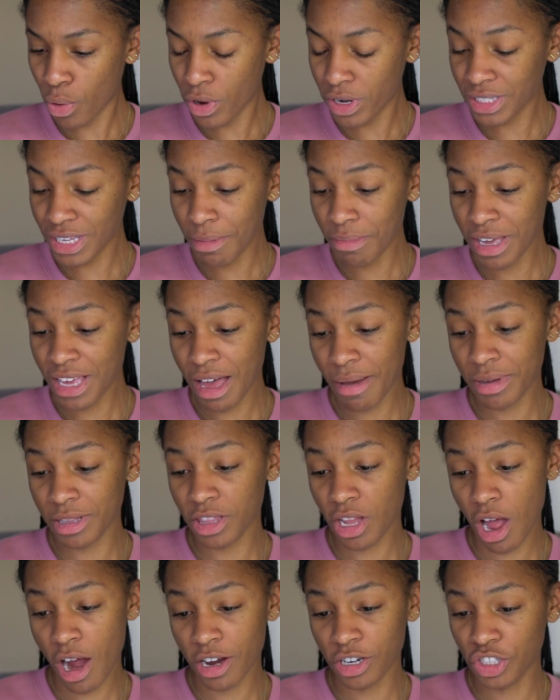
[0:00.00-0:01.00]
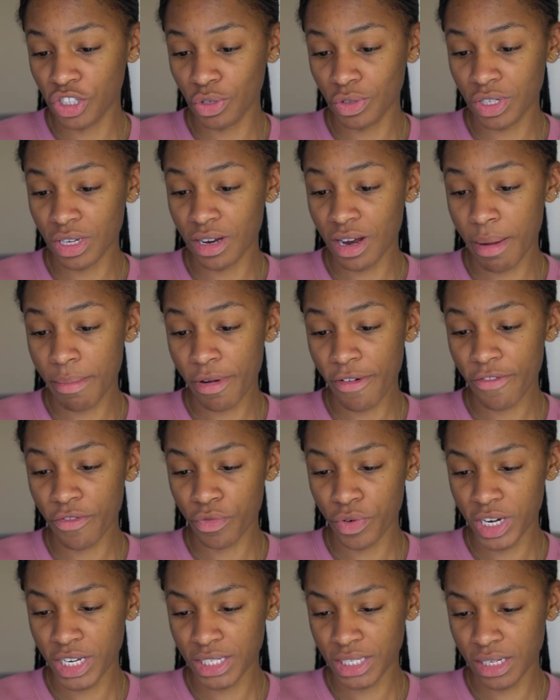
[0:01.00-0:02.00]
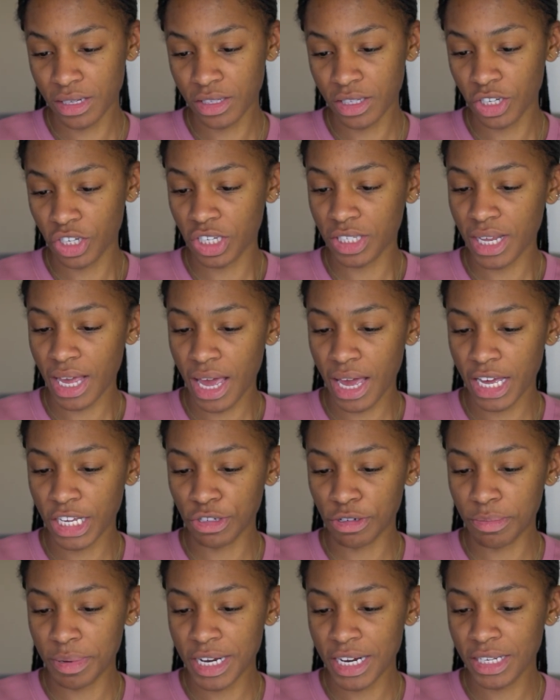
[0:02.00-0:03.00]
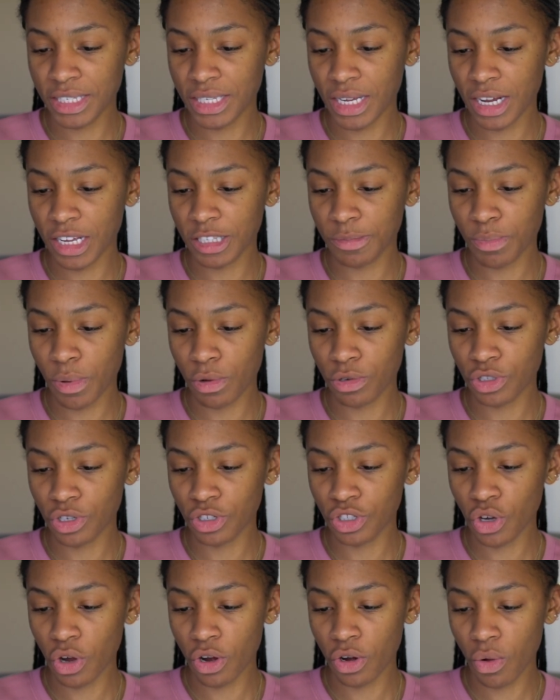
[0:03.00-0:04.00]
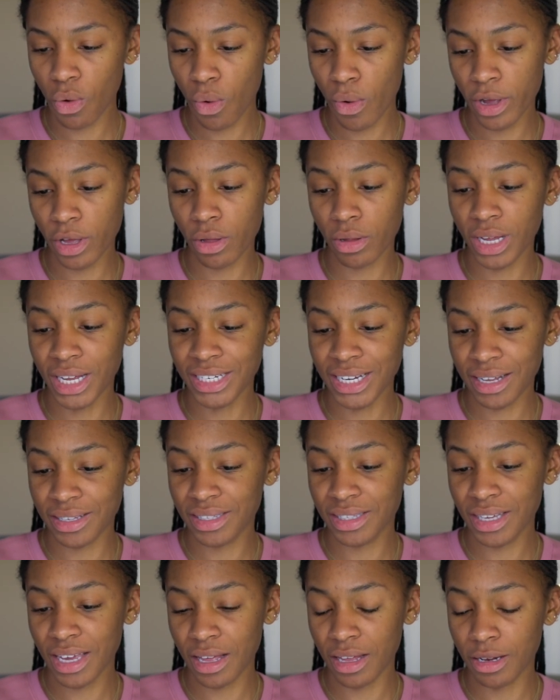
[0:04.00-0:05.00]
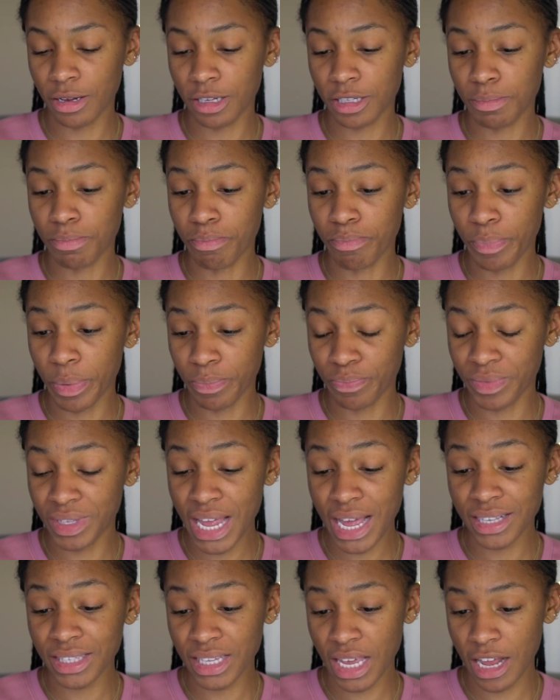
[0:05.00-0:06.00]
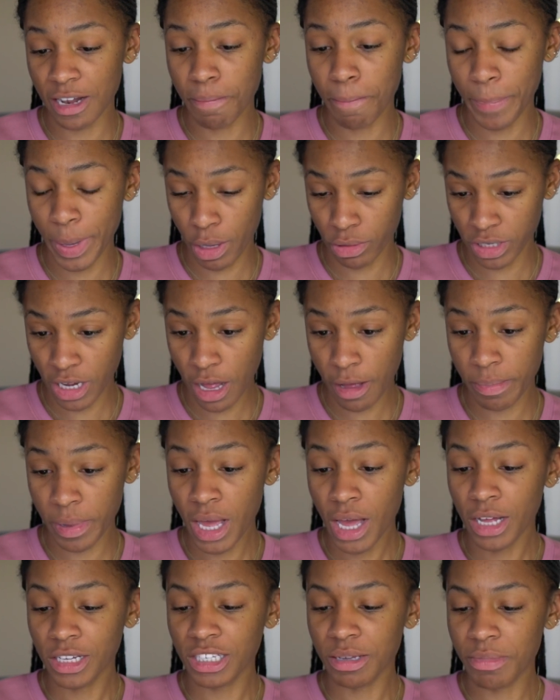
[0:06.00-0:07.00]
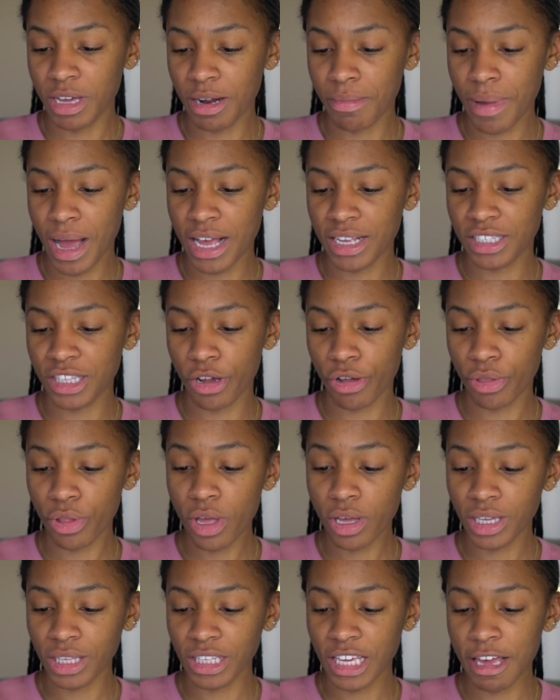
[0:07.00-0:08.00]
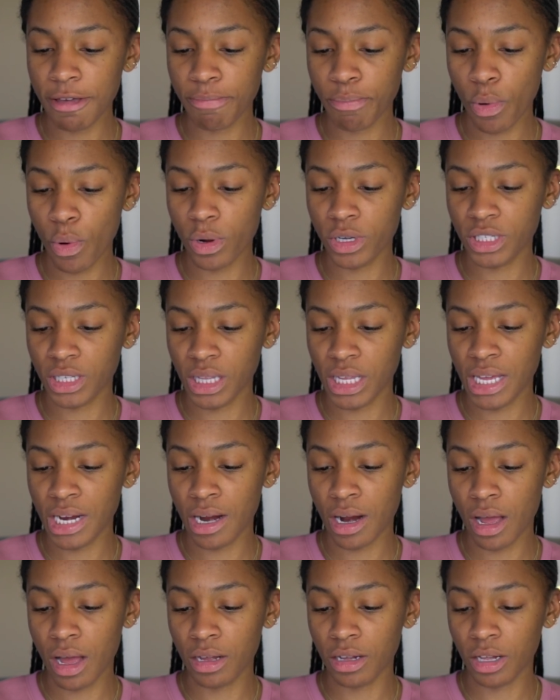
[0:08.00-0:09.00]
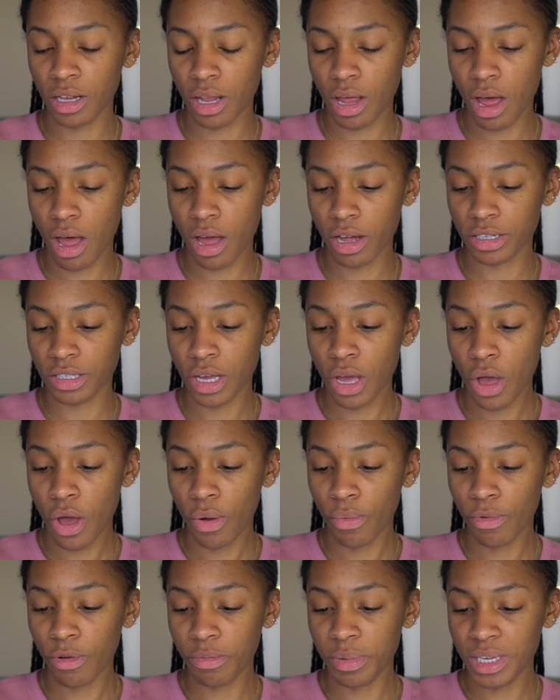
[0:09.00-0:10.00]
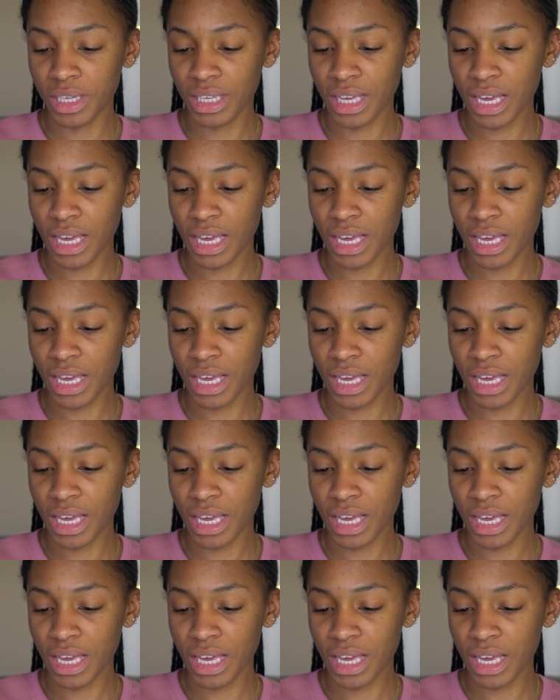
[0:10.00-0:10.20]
Pores can become enlarged due to a number of reasons, such as age, repeated sun exposure, dirt, oil, and dead skin, dead skin buildup. To minimize their look, keep pores clean and unclogged would be